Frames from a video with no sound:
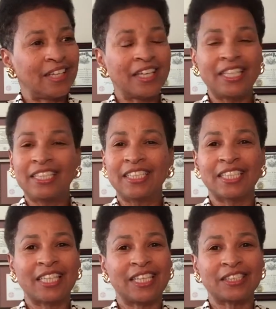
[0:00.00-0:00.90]

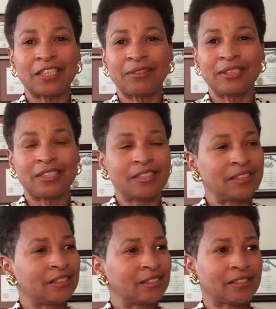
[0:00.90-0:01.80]
unintended
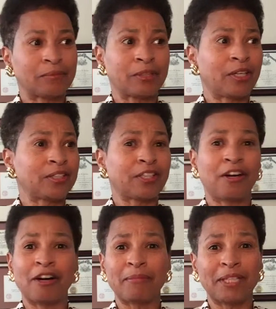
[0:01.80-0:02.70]
consequences, some call it
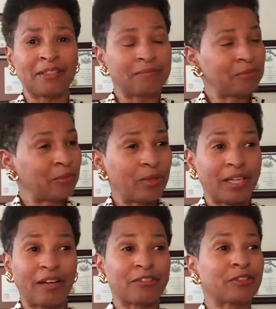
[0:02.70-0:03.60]
karma,
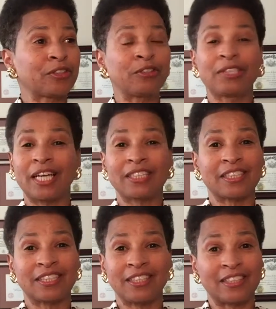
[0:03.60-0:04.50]
whatever you'd like
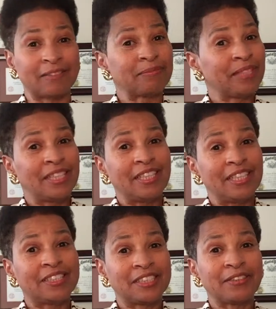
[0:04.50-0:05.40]
to call it.
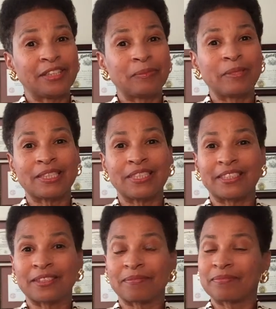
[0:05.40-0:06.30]
It's serious
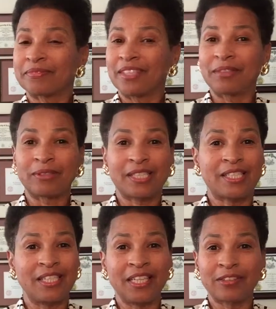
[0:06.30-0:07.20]
business, and we're
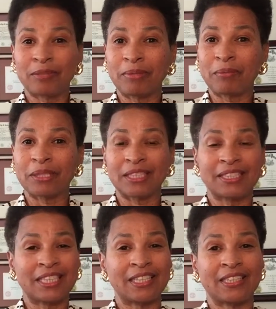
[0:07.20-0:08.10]
seeing the
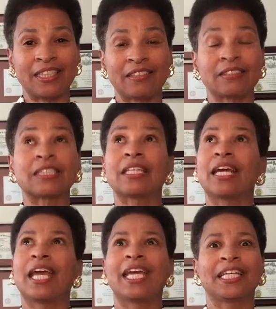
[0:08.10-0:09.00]
Republicans get theirs
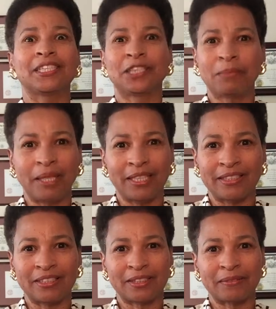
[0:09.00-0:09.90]
in
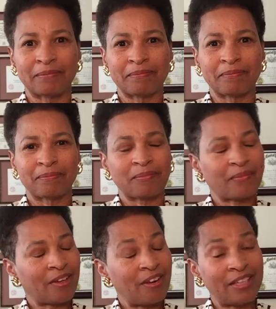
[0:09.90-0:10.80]
spades.
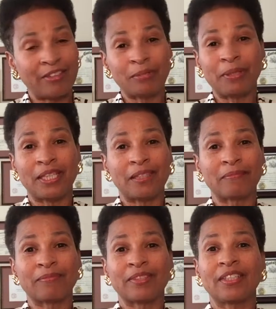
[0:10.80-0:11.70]
All right,
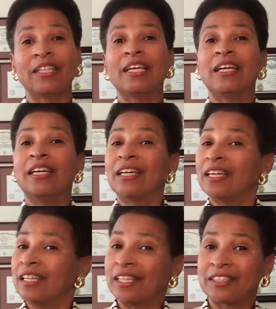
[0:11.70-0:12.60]
everybody.
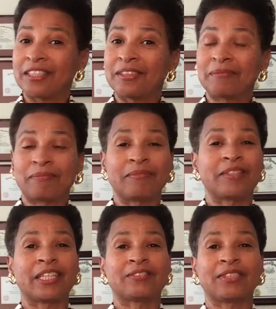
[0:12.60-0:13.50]
That's it.
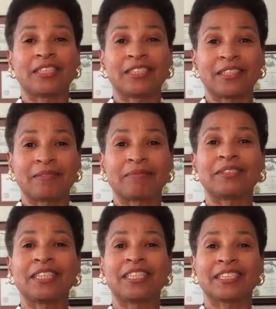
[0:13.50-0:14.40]
Thanks for listening.
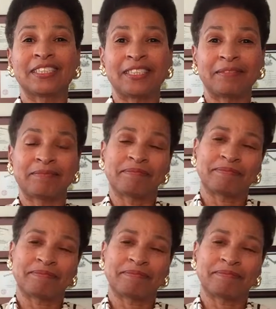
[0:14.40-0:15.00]
See you next time.